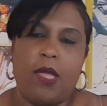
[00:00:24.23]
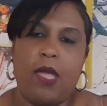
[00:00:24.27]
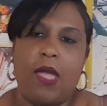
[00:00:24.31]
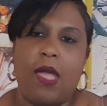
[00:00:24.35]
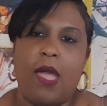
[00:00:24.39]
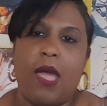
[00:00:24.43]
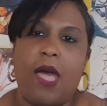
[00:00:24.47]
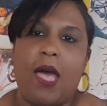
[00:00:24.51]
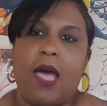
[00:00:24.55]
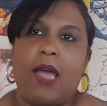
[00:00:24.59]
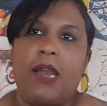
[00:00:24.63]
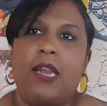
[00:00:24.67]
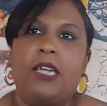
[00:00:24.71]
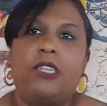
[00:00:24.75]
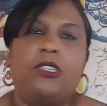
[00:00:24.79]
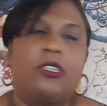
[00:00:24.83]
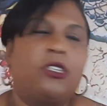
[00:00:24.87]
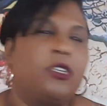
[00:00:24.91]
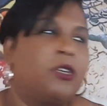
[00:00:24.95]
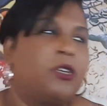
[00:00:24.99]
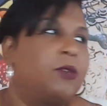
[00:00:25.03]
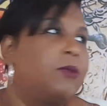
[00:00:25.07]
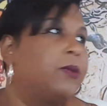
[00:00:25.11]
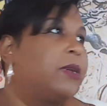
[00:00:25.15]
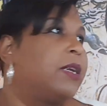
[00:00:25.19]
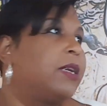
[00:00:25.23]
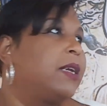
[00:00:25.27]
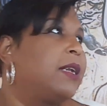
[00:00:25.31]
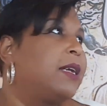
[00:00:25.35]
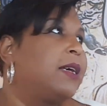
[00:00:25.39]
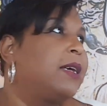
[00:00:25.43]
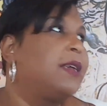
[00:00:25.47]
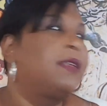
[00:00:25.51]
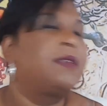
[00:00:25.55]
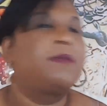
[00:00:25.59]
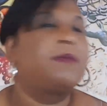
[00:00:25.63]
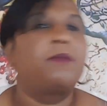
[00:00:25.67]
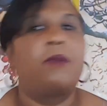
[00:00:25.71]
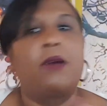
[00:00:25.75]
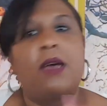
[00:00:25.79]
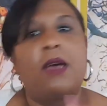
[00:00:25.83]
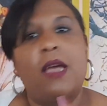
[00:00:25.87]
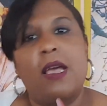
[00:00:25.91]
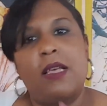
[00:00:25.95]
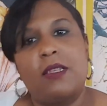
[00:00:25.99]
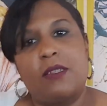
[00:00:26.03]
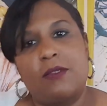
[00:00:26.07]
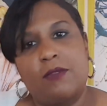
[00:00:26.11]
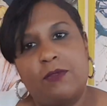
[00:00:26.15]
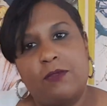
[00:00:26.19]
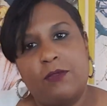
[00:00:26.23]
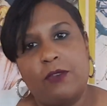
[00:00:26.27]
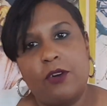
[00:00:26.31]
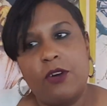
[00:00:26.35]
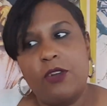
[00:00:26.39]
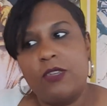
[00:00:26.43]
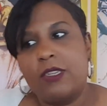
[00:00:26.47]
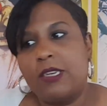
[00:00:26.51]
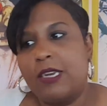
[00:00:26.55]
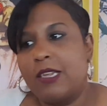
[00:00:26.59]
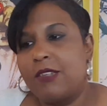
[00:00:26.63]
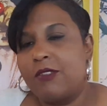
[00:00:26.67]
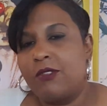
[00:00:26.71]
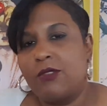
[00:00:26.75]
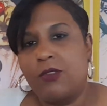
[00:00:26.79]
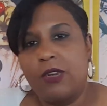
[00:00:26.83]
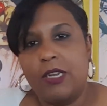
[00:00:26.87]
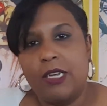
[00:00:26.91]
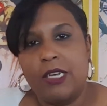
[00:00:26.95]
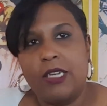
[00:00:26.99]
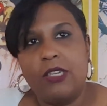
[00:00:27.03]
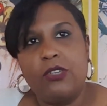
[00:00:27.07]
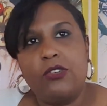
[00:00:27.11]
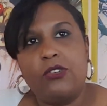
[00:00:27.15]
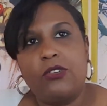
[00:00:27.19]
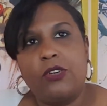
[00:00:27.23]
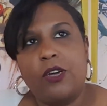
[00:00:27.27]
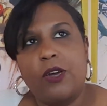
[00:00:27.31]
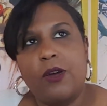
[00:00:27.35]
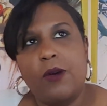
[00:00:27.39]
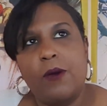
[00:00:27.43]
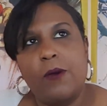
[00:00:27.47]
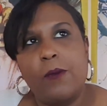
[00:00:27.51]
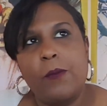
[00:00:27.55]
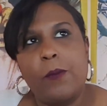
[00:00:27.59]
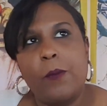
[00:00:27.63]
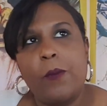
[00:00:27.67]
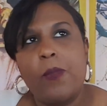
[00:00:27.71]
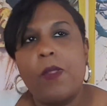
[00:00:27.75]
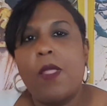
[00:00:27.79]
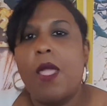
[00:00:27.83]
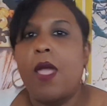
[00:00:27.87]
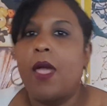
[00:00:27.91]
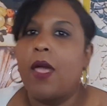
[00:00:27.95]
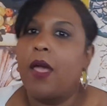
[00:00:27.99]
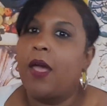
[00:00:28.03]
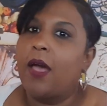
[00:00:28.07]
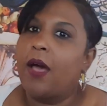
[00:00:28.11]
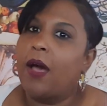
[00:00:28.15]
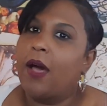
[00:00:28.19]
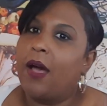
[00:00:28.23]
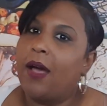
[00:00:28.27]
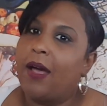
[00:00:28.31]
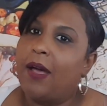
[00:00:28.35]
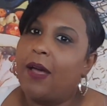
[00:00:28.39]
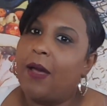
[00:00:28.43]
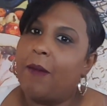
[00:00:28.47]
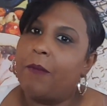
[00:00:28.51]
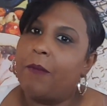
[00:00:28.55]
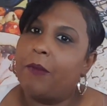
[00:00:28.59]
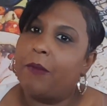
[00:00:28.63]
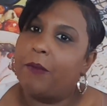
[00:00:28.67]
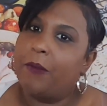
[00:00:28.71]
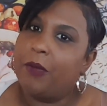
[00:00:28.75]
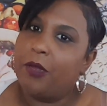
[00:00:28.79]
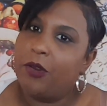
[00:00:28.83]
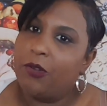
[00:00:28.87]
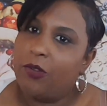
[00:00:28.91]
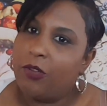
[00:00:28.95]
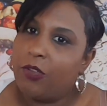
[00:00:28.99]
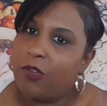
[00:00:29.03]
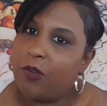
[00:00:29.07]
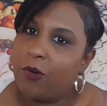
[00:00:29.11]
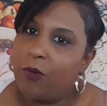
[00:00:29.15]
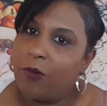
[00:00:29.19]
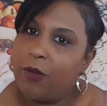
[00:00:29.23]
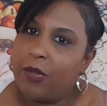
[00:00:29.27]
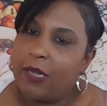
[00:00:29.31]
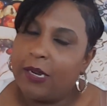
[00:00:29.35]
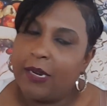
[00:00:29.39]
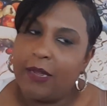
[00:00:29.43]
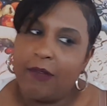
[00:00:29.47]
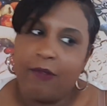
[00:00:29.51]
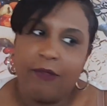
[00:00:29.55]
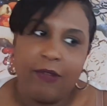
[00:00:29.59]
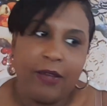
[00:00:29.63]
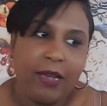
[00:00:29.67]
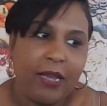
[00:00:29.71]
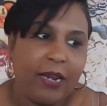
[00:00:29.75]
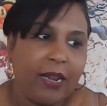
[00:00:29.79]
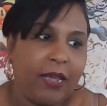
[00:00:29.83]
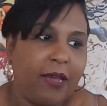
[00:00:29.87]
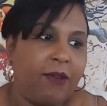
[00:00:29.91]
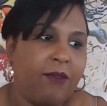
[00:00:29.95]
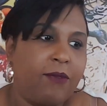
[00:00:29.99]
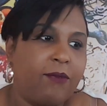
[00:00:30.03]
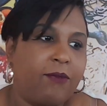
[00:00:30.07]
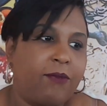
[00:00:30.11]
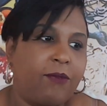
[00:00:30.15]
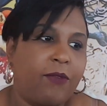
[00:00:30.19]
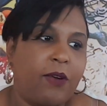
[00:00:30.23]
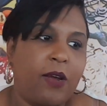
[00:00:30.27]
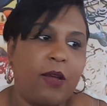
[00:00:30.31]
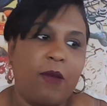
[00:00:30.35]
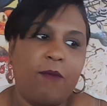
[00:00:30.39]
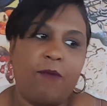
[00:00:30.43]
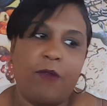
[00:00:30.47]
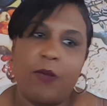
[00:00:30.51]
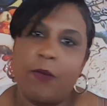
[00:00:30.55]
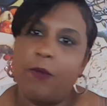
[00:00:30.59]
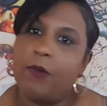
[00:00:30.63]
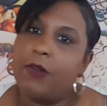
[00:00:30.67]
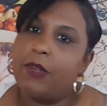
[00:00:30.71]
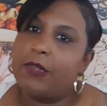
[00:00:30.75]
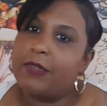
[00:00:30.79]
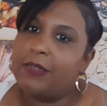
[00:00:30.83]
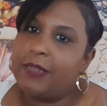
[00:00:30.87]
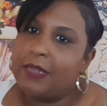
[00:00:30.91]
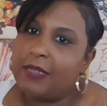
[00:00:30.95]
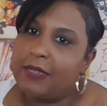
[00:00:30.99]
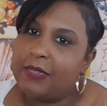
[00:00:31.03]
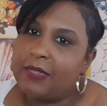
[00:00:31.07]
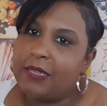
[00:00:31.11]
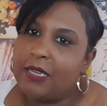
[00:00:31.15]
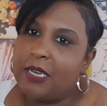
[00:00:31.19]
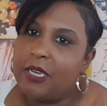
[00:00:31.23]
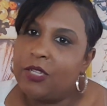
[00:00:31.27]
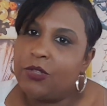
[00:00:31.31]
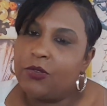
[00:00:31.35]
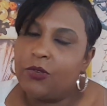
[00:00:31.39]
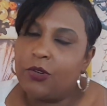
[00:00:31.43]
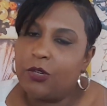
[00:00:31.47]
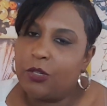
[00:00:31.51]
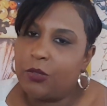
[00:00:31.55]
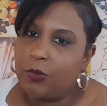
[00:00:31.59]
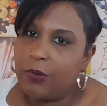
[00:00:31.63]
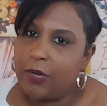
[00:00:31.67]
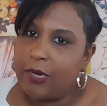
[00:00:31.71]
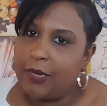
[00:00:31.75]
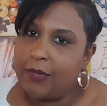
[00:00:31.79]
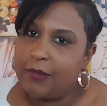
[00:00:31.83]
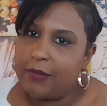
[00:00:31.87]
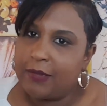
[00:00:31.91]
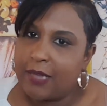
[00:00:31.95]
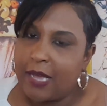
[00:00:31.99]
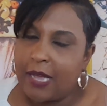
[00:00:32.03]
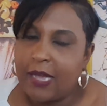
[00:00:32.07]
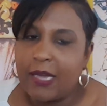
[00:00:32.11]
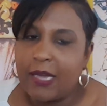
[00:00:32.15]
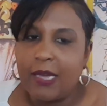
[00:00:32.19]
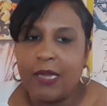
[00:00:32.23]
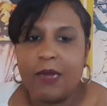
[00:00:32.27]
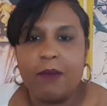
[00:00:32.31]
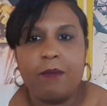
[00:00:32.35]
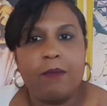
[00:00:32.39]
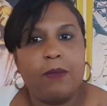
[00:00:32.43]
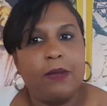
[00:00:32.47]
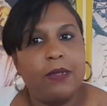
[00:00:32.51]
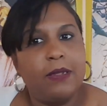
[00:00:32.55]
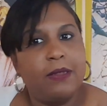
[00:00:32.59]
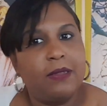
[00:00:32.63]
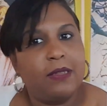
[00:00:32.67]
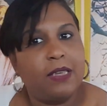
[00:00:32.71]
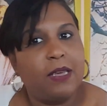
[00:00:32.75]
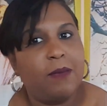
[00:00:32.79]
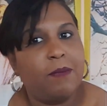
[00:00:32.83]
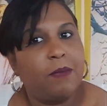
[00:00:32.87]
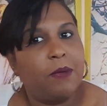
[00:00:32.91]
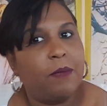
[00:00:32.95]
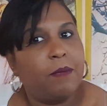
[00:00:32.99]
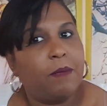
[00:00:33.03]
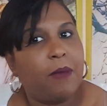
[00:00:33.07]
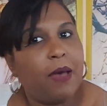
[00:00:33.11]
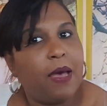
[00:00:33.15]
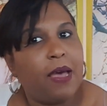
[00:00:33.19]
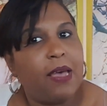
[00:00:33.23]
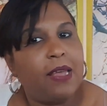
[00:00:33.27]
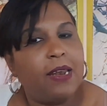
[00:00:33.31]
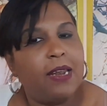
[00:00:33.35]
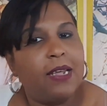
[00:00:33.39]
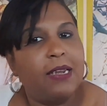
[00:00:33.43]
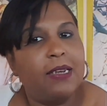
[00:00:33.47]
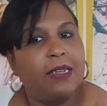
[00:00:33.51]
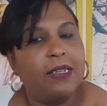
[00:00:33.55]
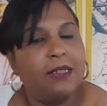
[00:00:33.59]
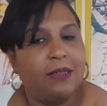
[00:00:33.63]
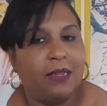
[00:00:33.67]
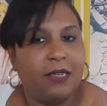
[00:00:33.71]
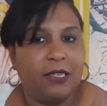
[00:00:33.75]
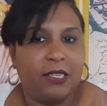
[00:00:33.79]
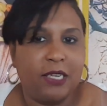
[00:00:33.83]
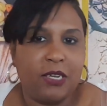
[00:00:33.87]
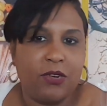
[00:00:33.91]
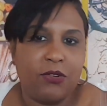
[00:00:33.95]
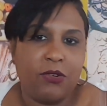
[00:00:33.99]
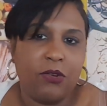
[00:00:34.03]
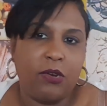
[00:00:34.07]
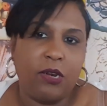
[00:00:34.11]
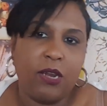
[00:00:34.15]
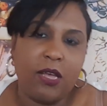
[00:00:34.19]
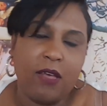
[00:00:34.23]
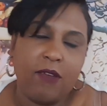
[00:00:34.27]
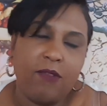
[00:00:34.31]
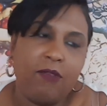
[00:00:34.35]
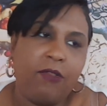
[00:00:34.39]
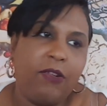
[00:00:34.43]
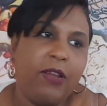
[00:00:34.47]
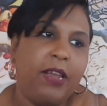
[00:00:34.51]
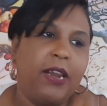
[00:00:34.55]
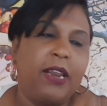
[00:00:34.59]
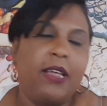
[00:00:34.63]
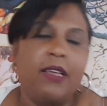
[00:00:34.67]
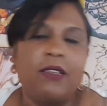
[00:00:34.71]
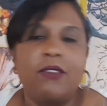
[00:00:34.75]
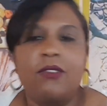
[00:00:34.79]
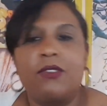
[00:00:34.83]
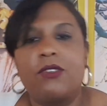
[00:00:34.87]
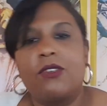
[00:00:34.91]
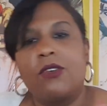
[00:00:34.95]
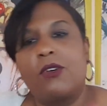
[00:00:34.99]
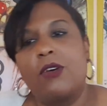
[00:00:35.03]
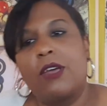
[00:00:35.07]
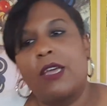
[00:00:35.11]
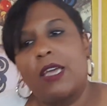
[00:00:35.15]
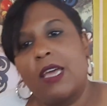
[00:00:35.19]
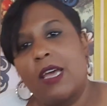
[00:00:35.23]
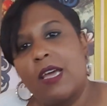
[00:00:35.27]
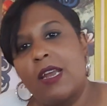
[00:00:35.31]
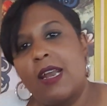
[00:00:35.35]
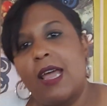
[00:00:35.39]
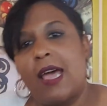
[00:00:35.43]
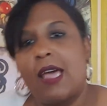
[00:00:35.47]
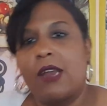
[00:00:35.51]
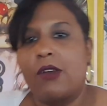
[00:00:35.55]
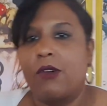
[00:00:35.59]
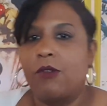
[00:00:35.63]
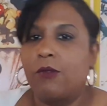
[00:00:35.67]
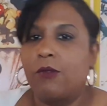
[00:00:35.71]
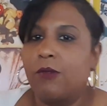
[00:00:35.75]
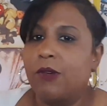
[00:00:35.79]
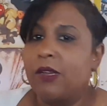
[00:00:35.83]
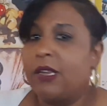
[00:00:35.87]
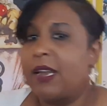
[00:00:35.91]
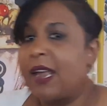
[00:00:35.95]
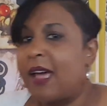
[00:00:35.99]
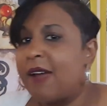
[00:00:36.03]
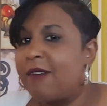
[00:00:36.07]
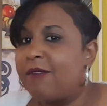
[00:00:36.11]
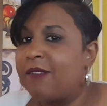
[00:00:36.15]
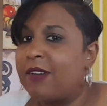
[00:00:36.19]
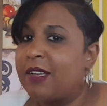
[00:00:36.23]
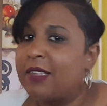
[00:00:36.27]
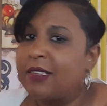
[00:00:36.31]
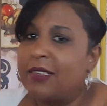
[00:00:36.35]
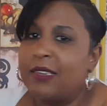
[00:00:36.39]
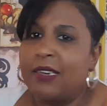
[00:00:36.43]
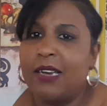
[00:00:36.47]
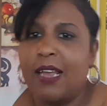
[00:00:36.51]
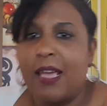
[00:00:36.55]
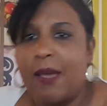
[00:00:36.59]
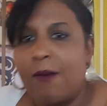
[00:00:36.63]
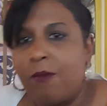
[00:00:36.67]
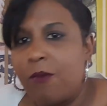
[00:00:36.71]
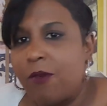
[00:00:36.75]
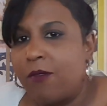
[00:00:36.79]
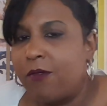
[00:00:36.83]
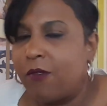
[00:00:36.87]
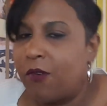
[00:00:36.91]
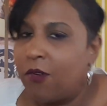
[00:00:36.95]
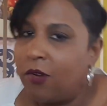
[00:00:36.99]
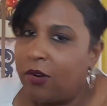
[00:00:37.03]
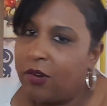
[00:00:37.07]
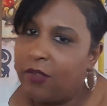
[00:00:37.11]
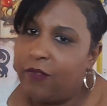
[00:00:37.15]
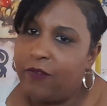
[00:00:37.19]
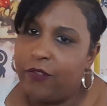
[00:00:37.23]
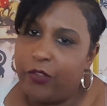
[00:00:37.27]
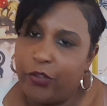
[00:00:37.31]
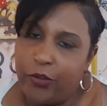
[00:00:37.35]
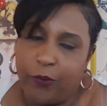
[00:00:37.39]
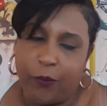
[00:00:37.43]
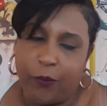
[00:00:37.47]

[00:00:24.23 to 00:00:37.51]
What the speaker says: I'll let you know what it is. But as first, let's do the intro. I'm going to be doing your weekly reading from February 16th to the 22nd. Please keep in mind that these are general love readings, so it cannot and will not resonate with all of you.